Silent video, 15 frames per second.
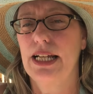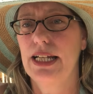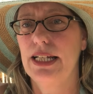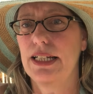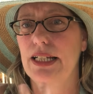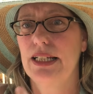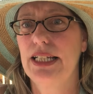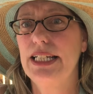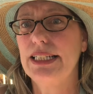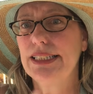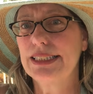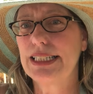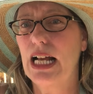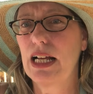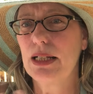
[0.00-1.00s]
and the
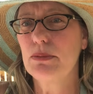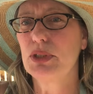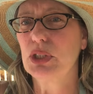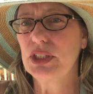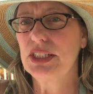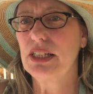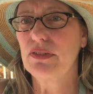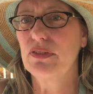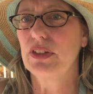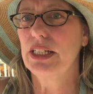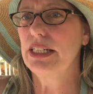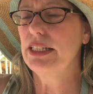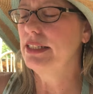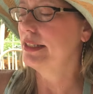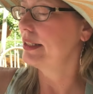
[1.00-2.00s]
enzymes are
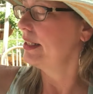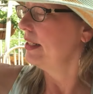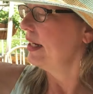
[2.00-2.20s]
different,